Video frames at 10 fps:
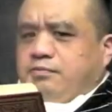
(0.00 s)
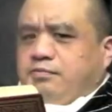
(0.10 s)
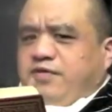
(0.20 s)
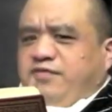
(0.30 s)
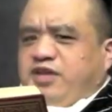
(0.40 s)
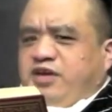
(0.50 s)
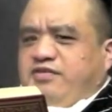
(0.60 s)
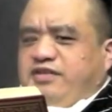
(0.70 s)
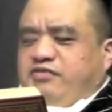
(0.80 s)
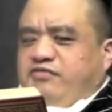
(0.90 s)
with those
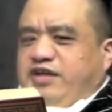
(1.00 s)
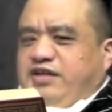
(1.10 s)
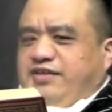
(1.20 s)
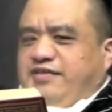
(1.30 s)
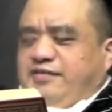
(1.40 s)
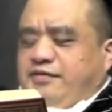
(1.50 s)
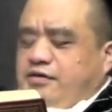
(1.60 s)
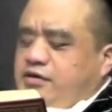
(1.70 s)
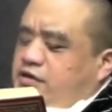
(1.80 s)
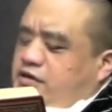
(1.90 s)
little ringlets.
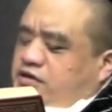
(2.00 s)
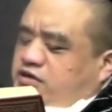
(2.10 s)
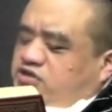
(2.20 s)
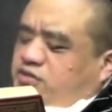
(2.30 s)
She